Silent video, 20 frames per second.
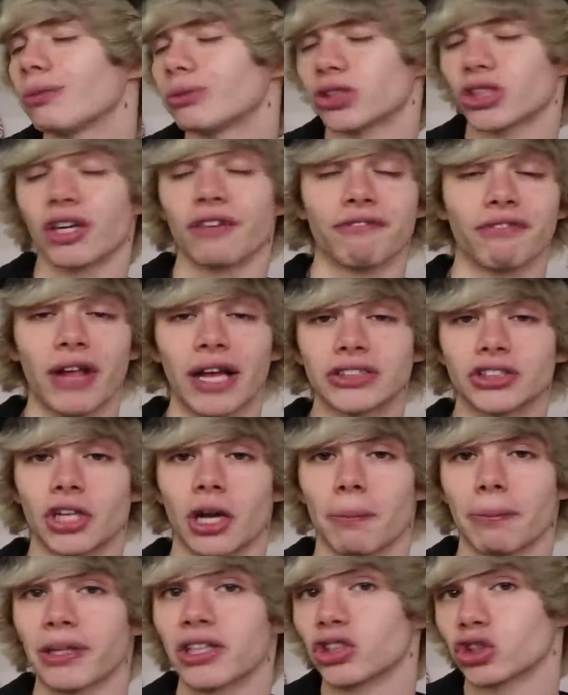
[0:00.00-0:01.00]
I'm just gonna flash it
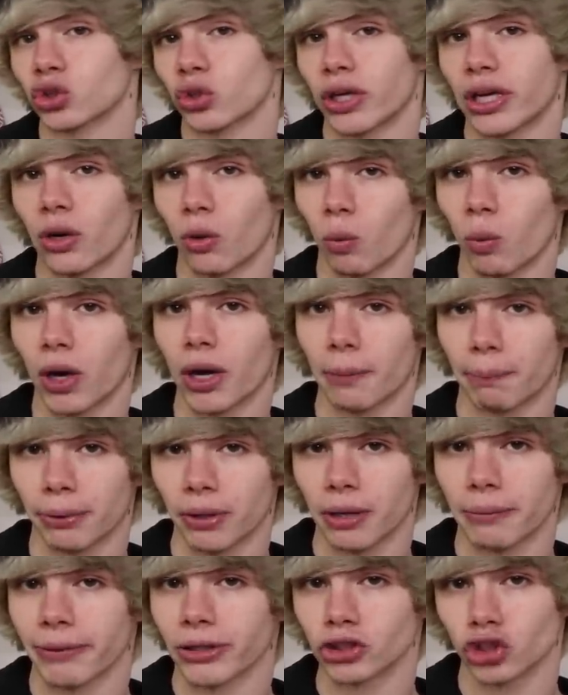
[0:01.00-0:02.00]
up on the screen on what it
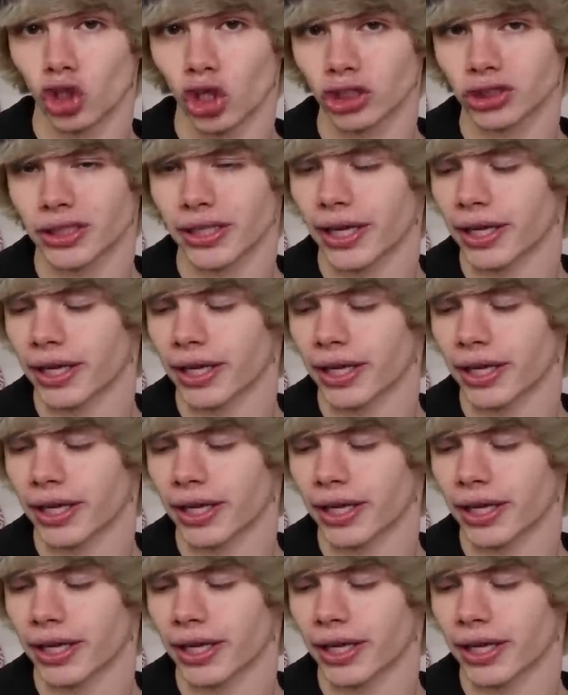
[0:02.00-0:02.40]
pretty much looks